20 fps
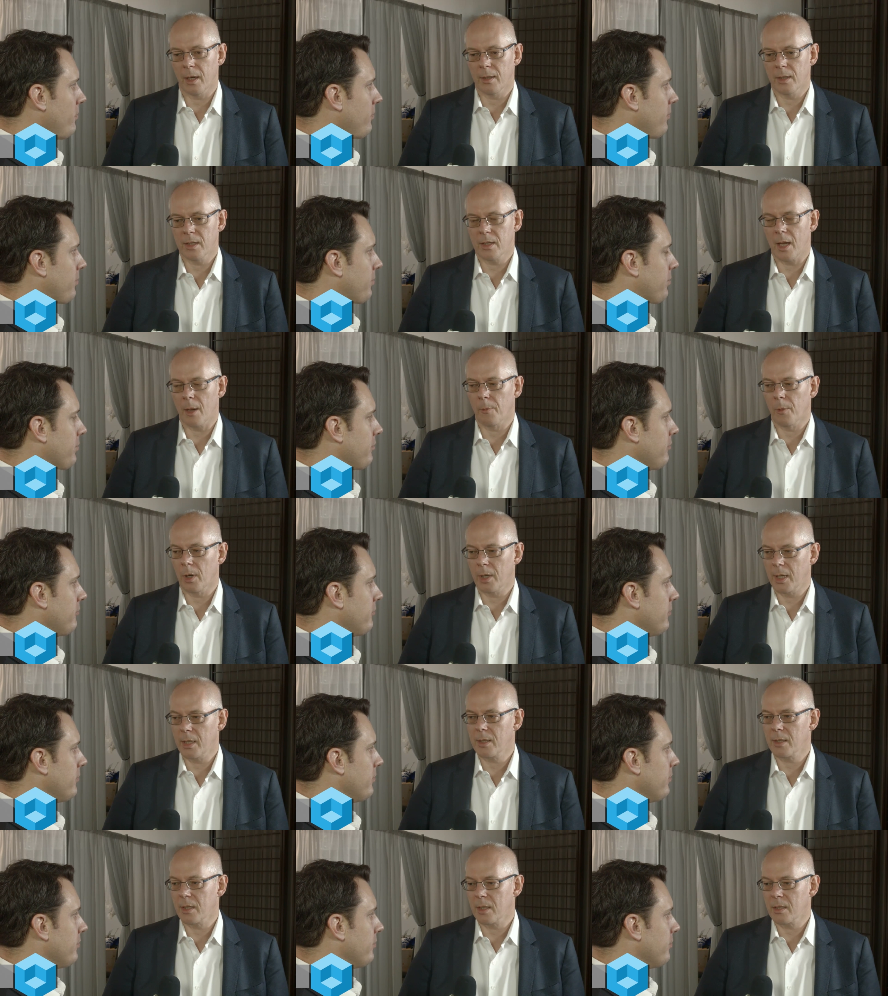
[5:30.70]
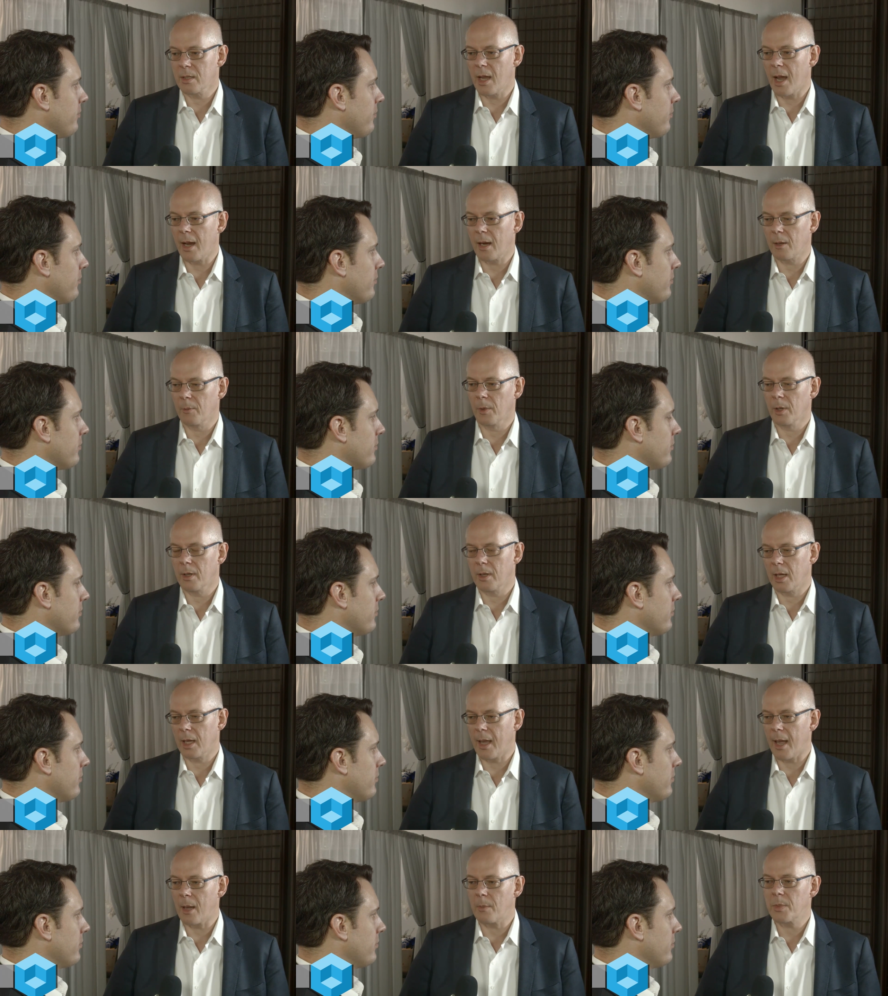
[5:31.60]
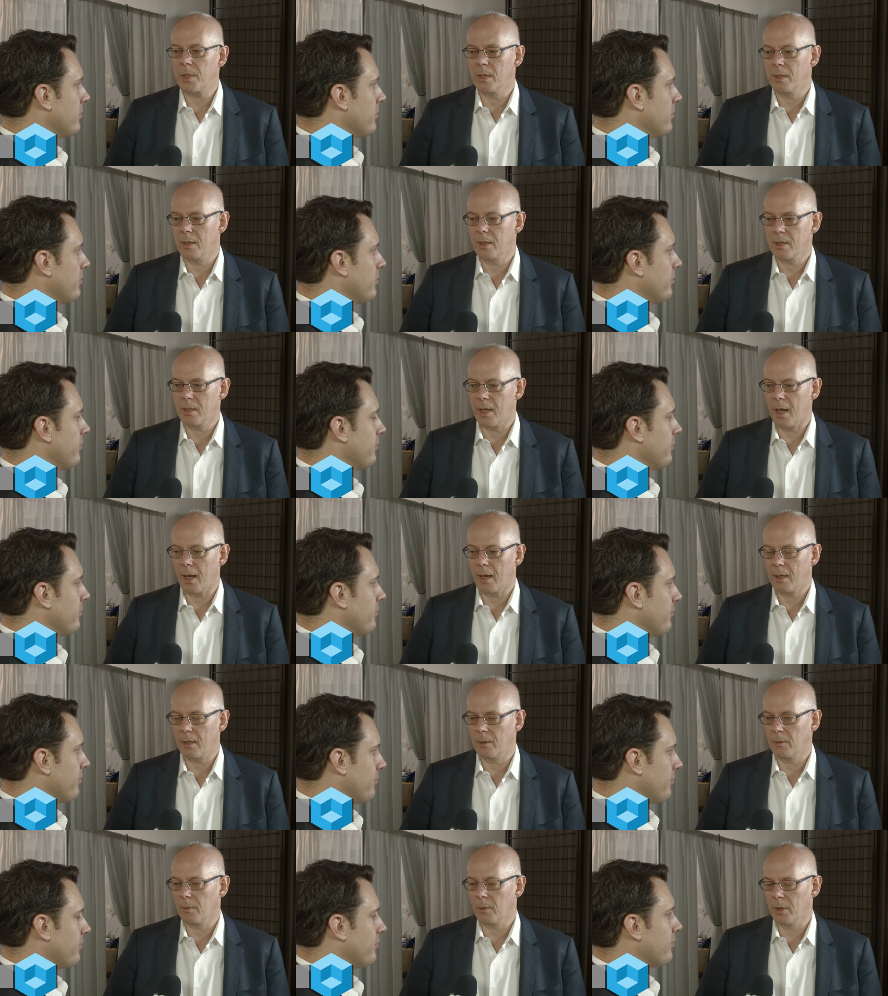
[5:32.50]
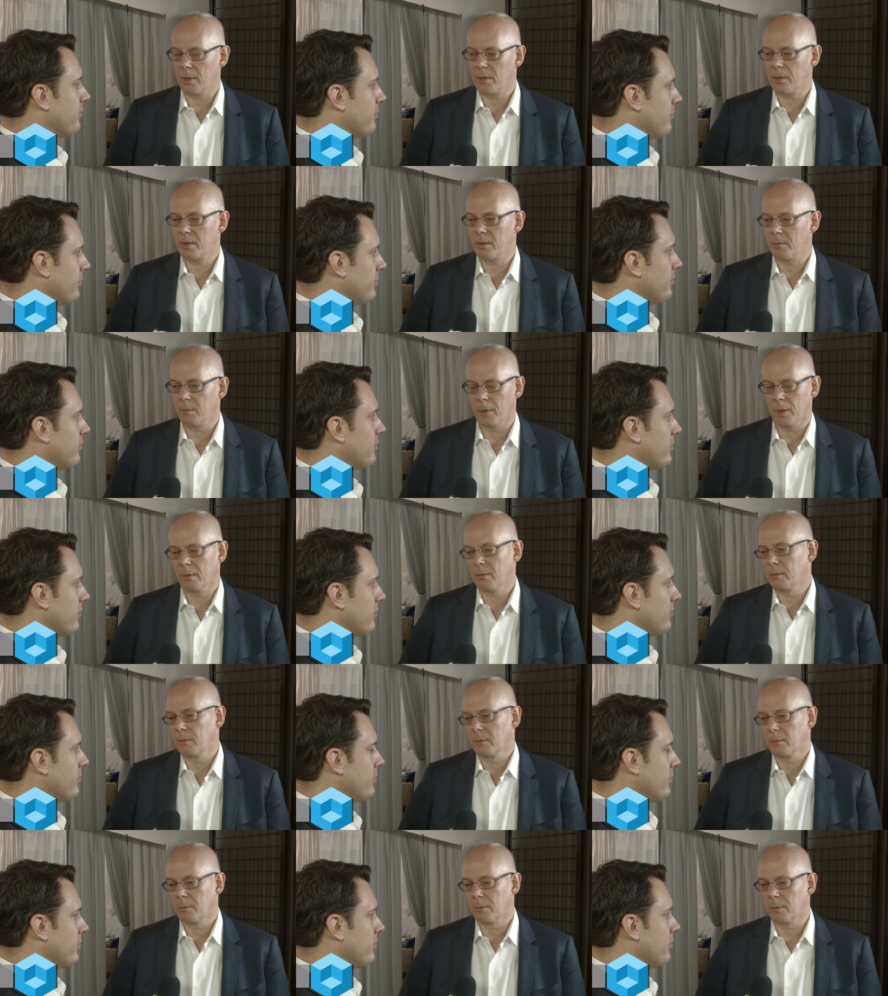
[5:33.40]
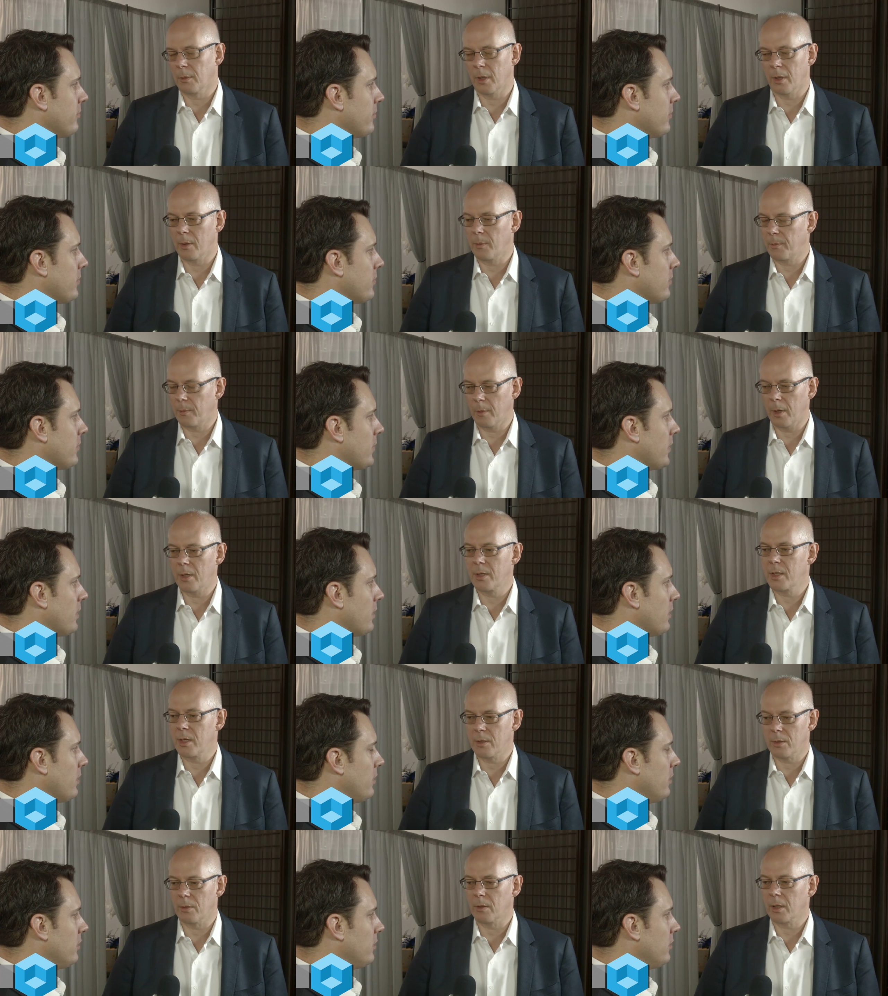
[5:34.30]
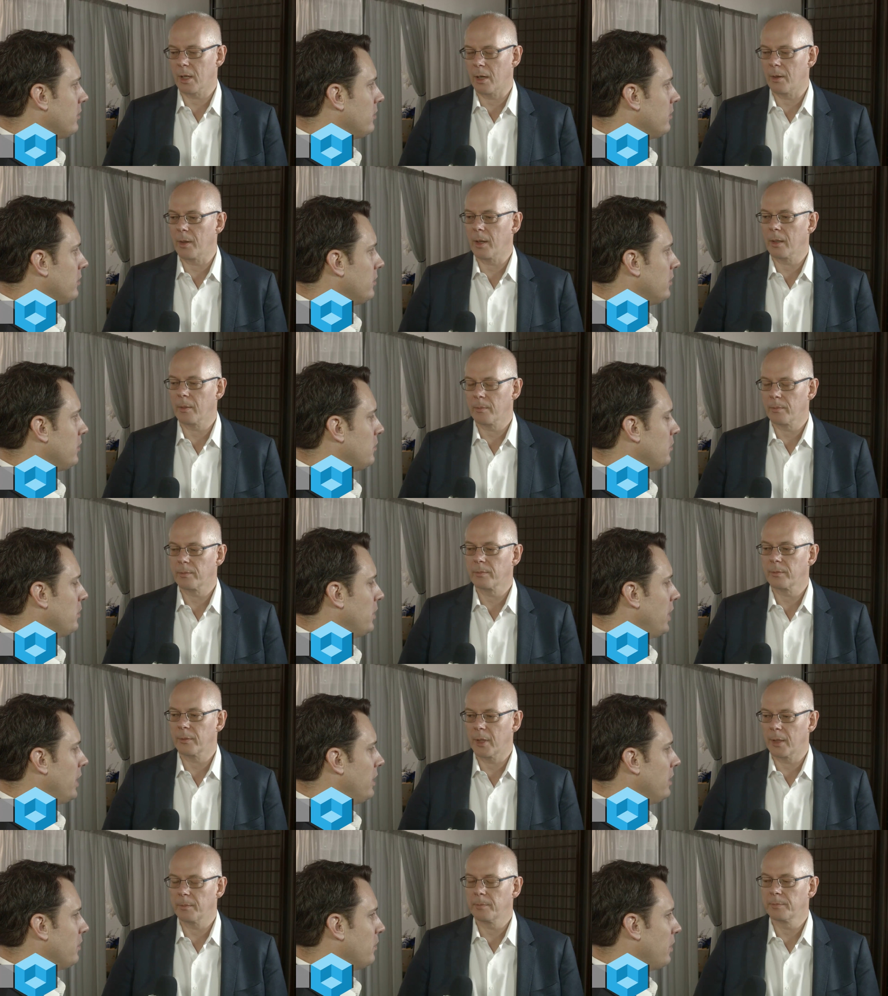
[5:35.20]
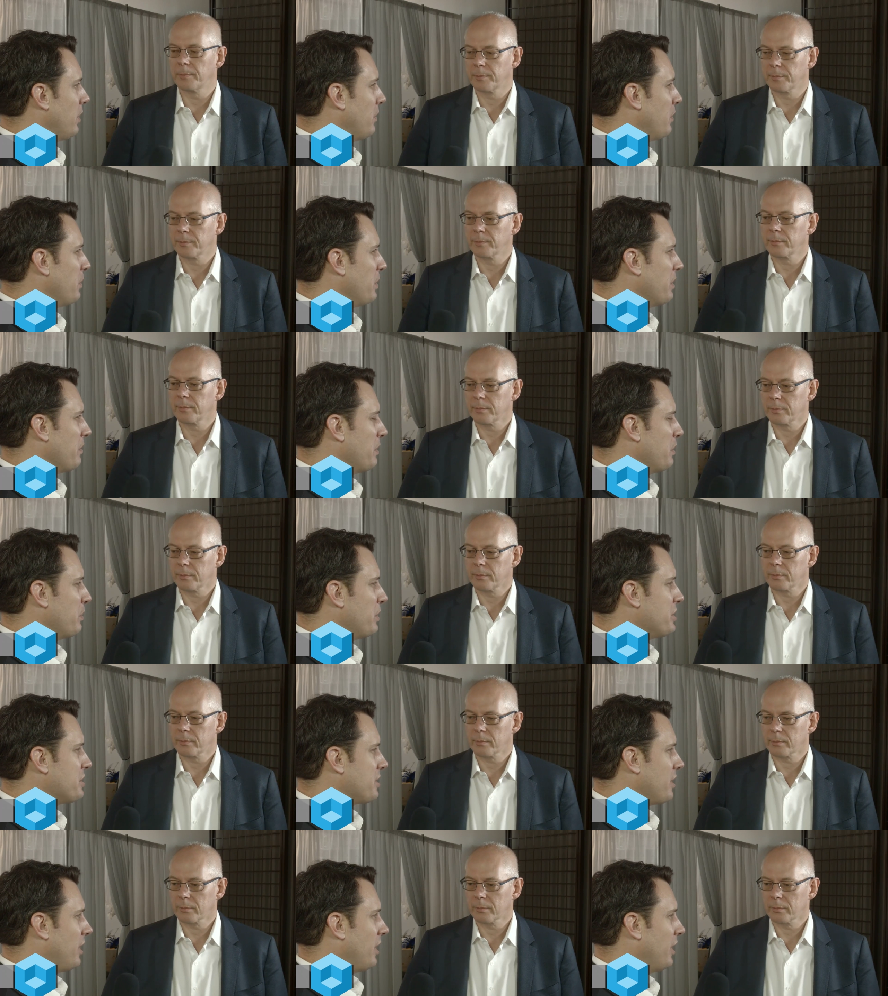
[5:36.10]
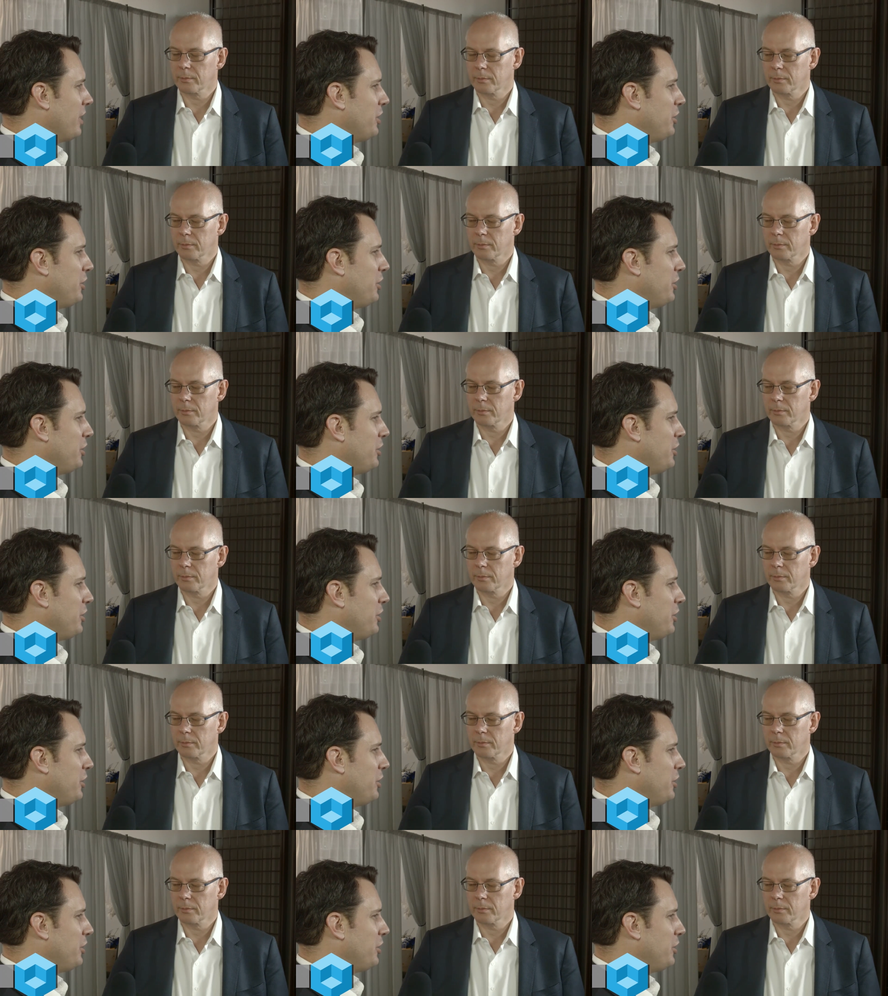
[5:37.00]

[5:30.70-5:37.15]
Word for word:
Speaker 1: understand what is the stack and what are the gaps in the stack and what's, what, where, the, where is this all going. Right. right?
Speaker 2: we, I mean, we saw a